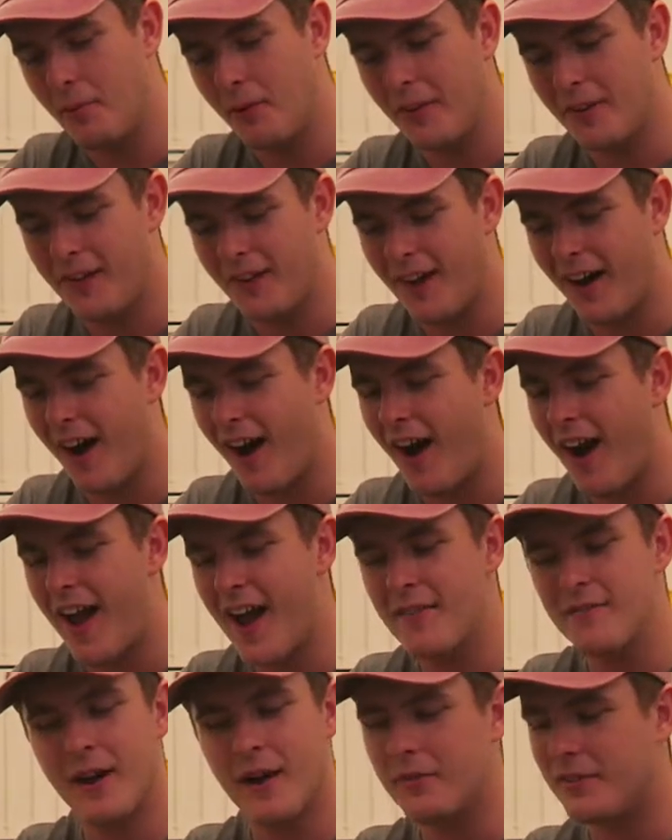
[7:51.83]
but I
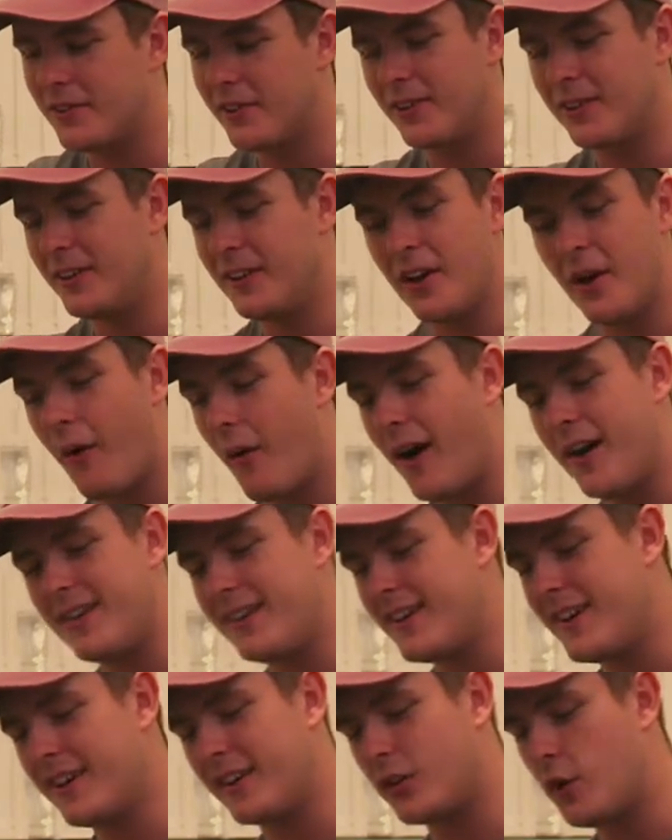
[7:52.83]
have absolutely no
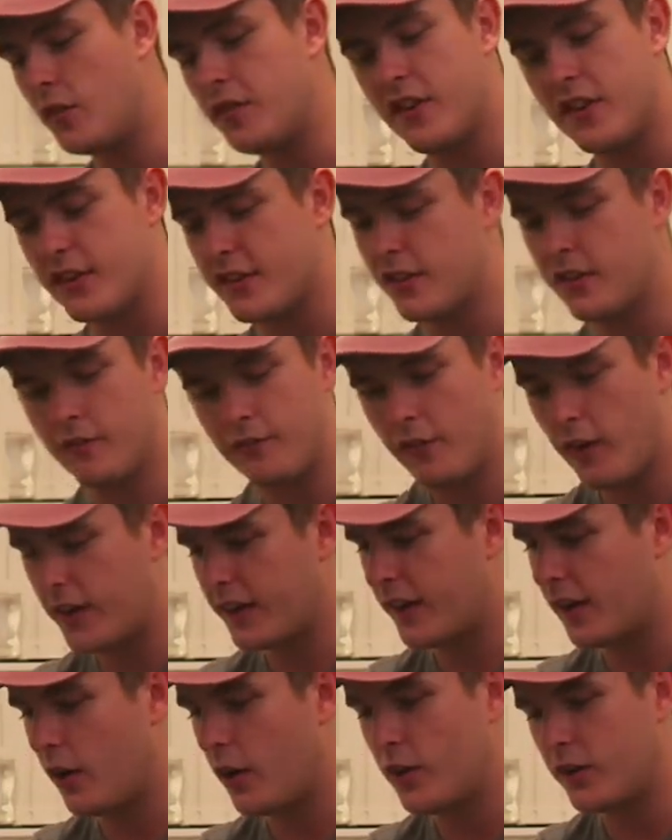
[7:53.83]
idea. God, there's a
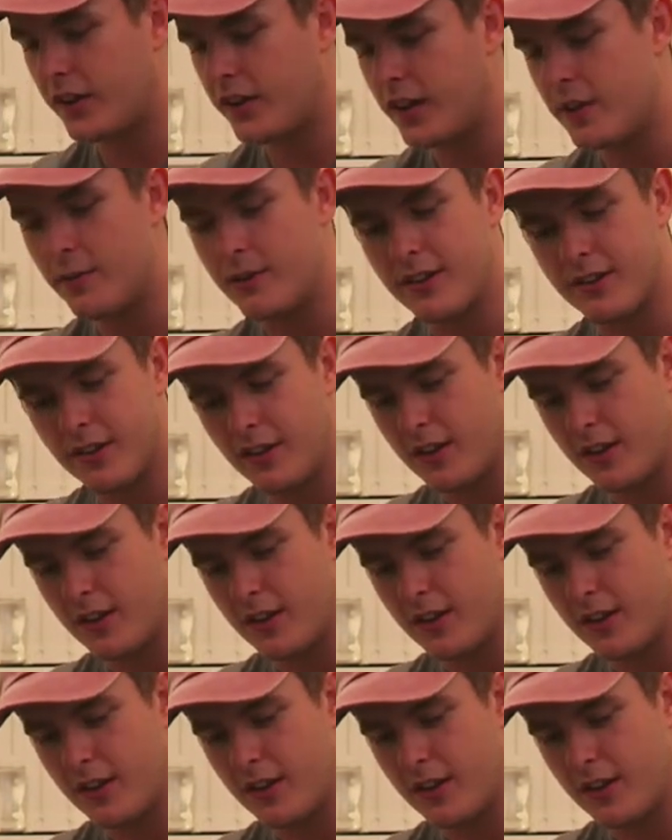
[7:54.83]
fucking load of kiwis.